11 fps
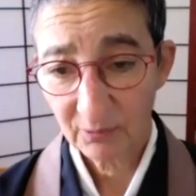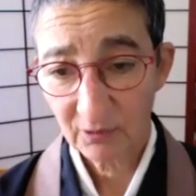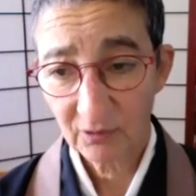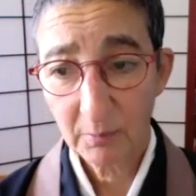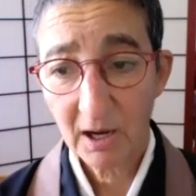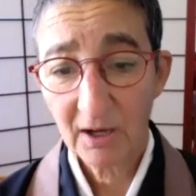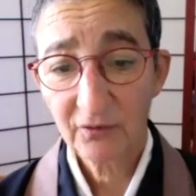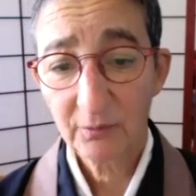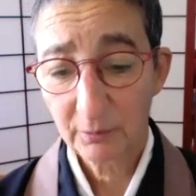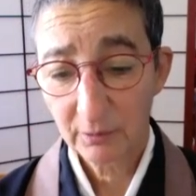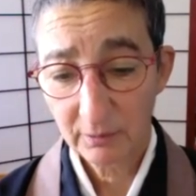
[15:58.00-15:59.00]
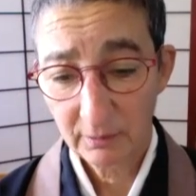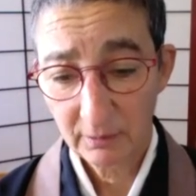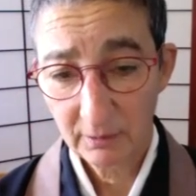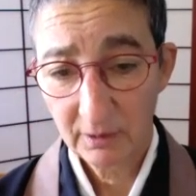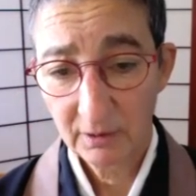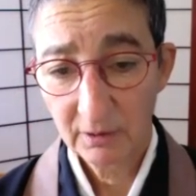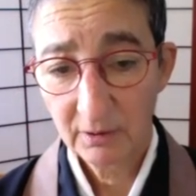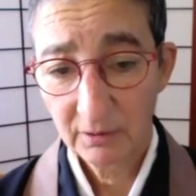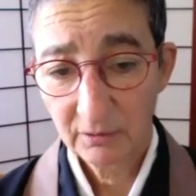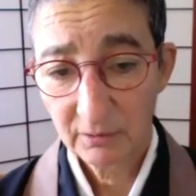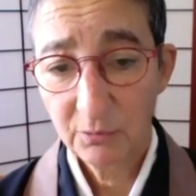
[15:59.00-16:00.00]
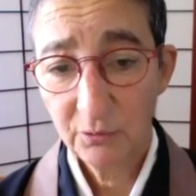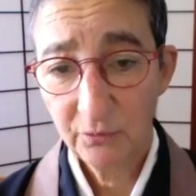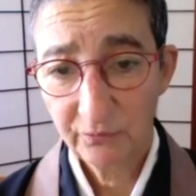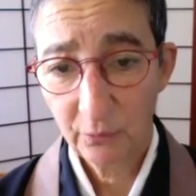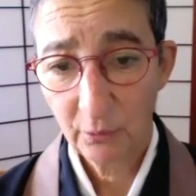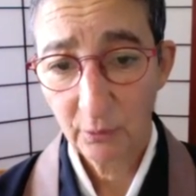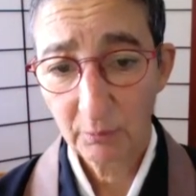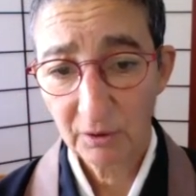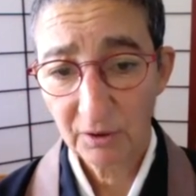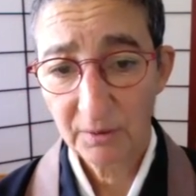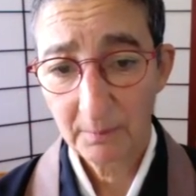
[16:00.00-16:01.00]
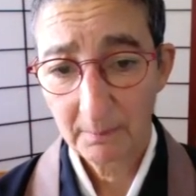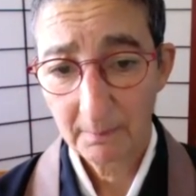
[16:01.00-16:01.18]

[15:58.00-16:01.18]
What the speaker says: perhaps it's possible to move forward.